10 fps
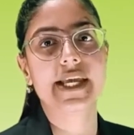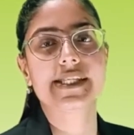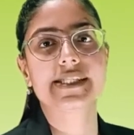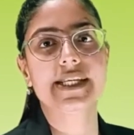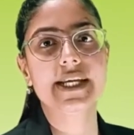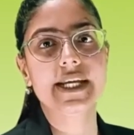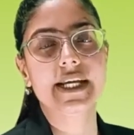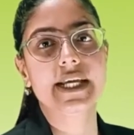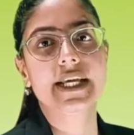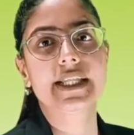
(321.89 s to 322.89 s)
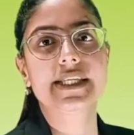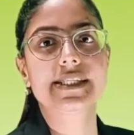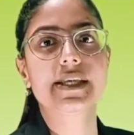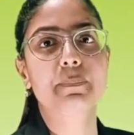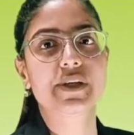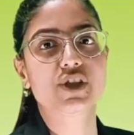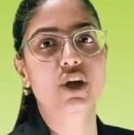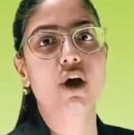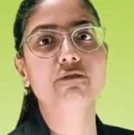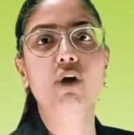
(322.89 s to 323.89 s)
See, this is a
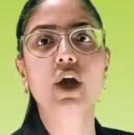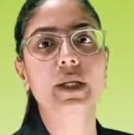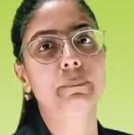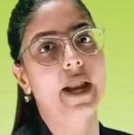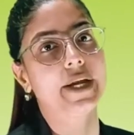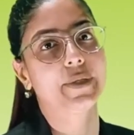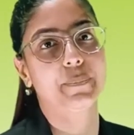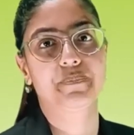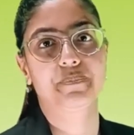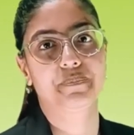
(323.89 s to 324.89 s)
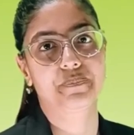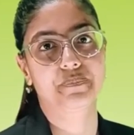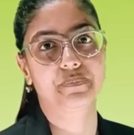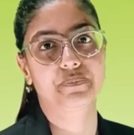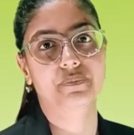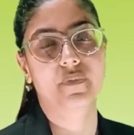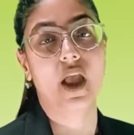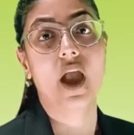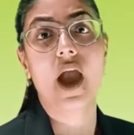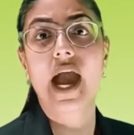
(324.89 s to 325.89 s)
picture of cotton plant.
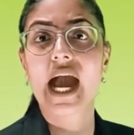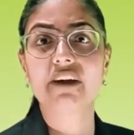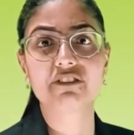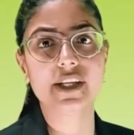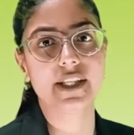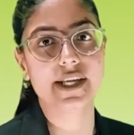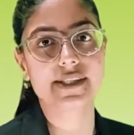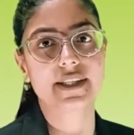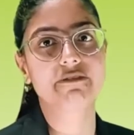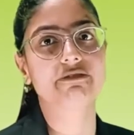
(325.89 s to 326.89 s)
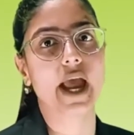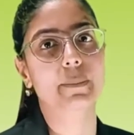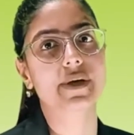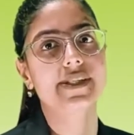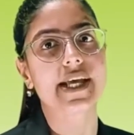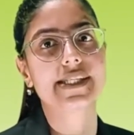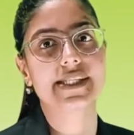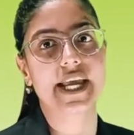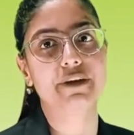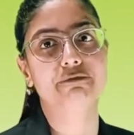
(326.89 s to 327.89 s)
After this, the fibers are
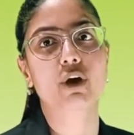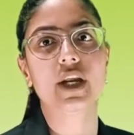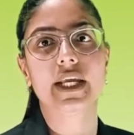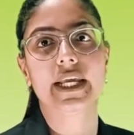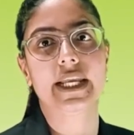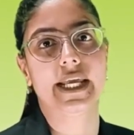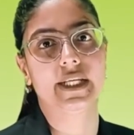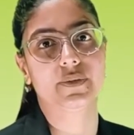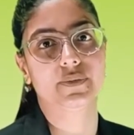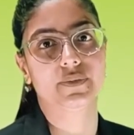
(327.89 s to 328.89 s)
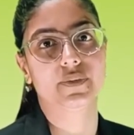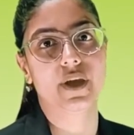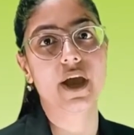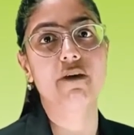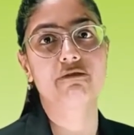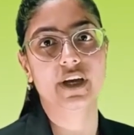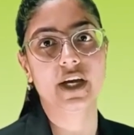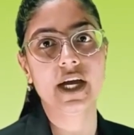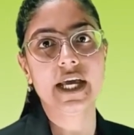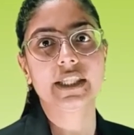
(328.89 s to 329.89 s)
sent for ginning,
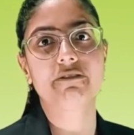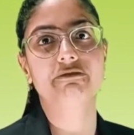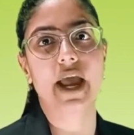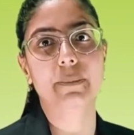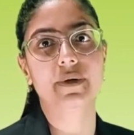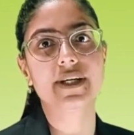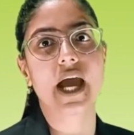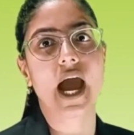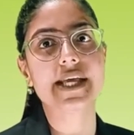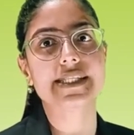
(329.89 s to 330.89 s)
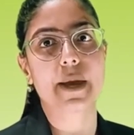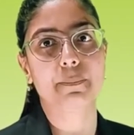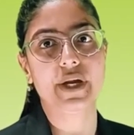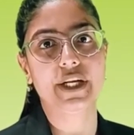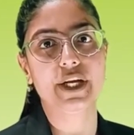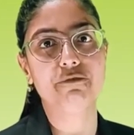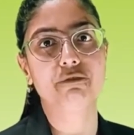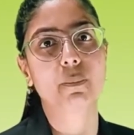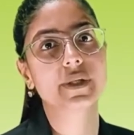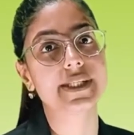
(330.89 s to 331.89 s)
where the fibers are separated
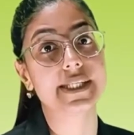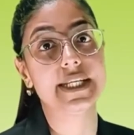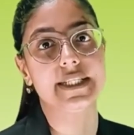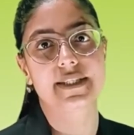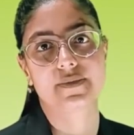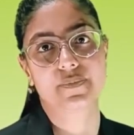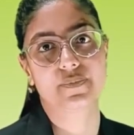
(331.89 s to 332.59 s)
from the seeds.